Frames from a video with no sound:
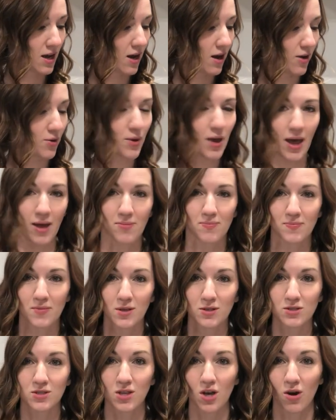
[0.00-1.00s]
Okay,
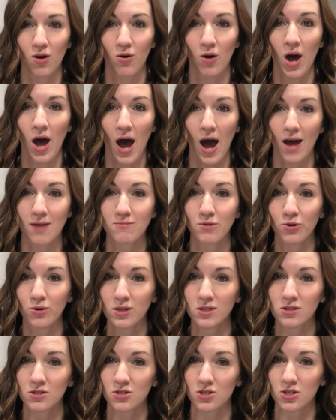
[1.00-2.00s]
so I'm
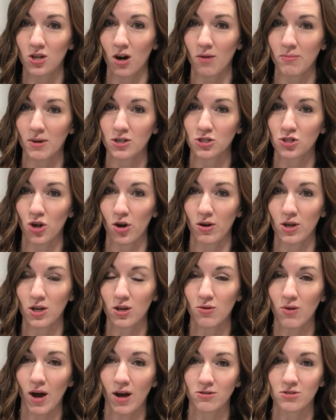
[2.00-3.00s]
going to start by showing
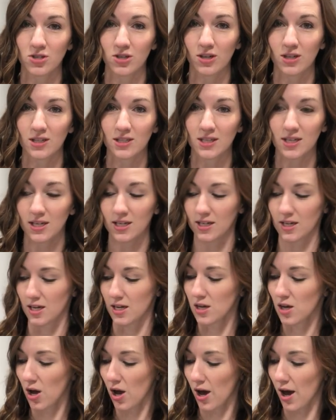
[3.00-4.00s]
you how to clean
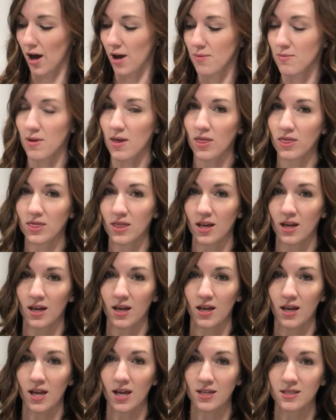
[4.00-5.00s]

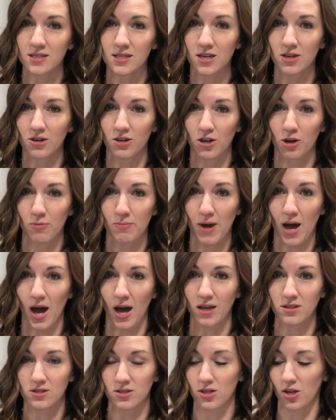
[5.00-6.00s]
the interior
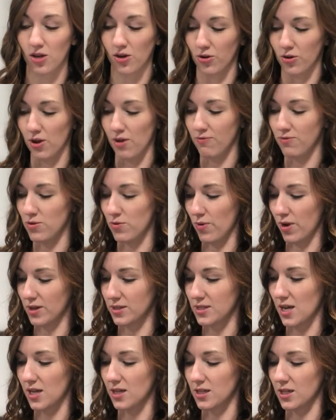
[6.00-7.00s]
pot. So if you want
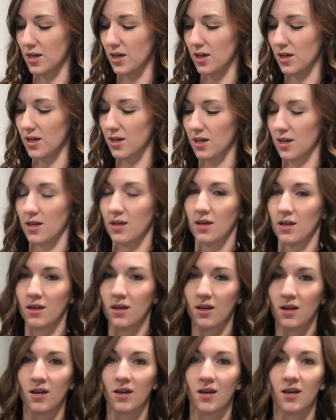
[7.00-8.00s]
to take a look,
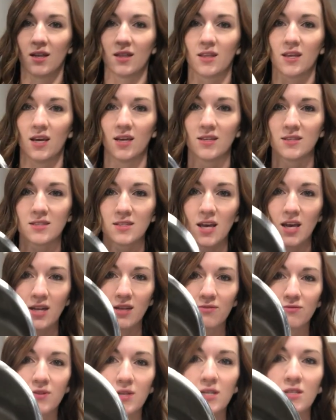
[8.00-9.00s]
the inside
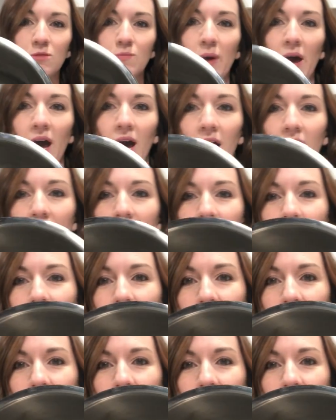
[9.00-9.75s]
of this pot